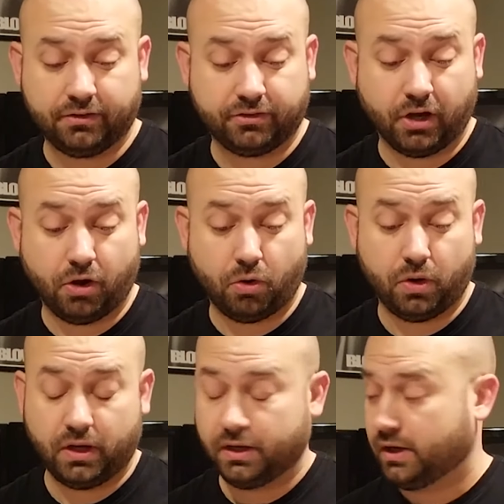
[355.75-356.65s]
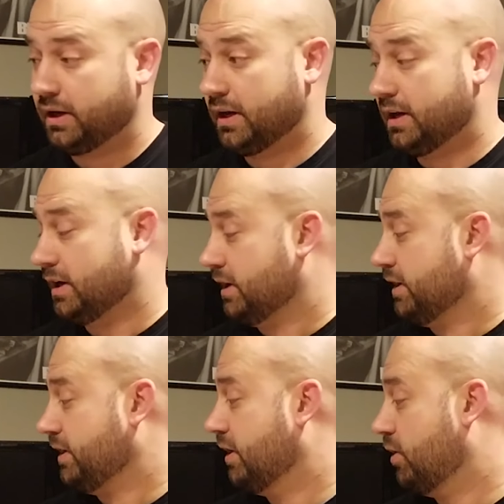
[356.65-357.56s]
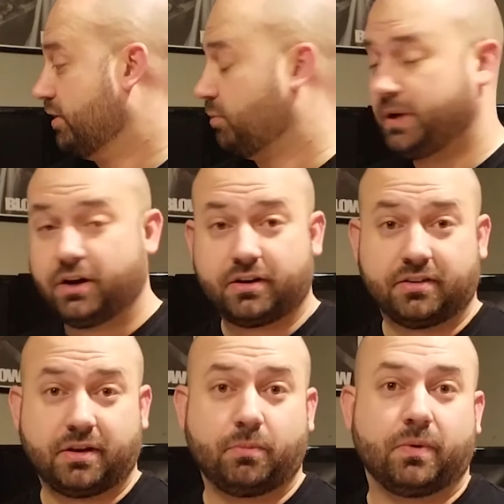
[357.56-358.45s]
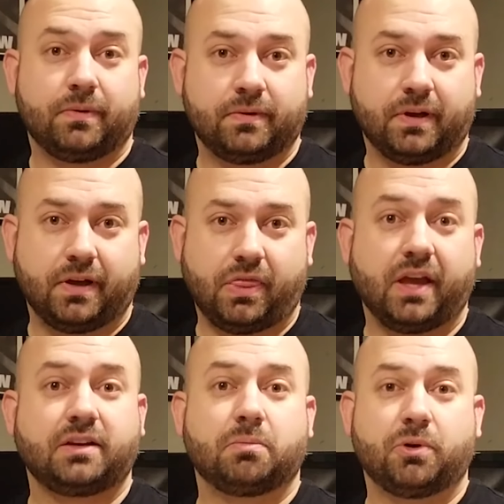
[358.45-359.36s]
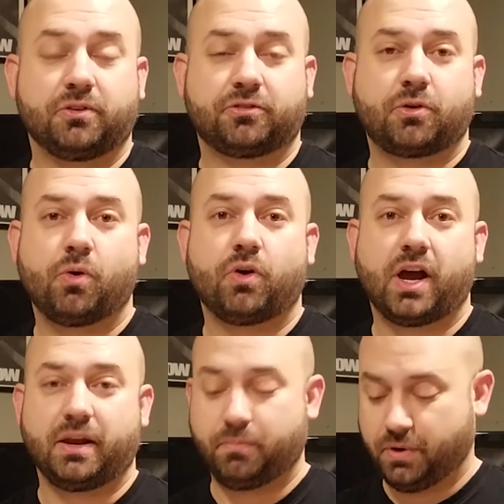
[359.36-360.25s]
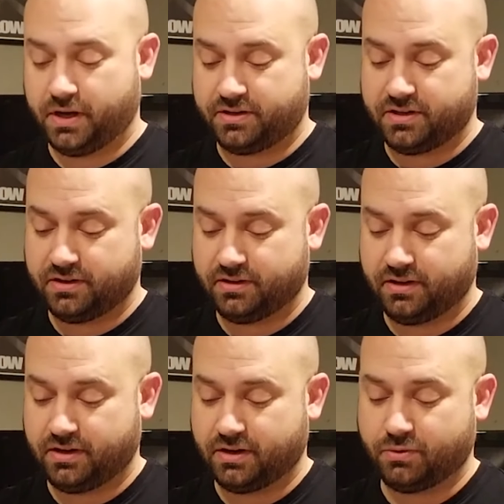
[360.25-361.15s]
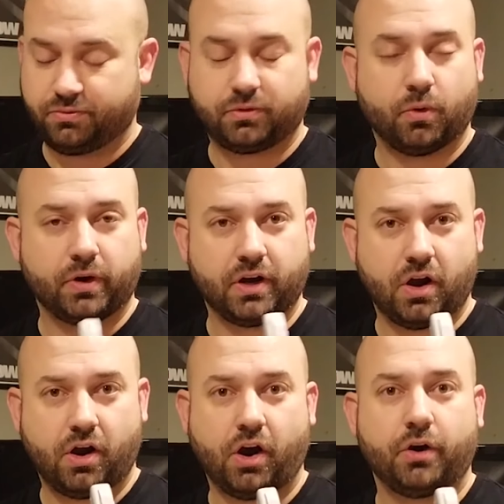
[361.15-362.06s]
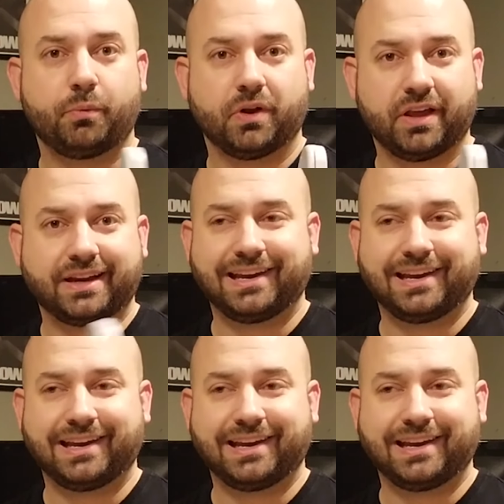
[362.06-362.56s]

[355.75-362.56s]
So, it's weird because I'd like to put a score on it, but scoring hardware like a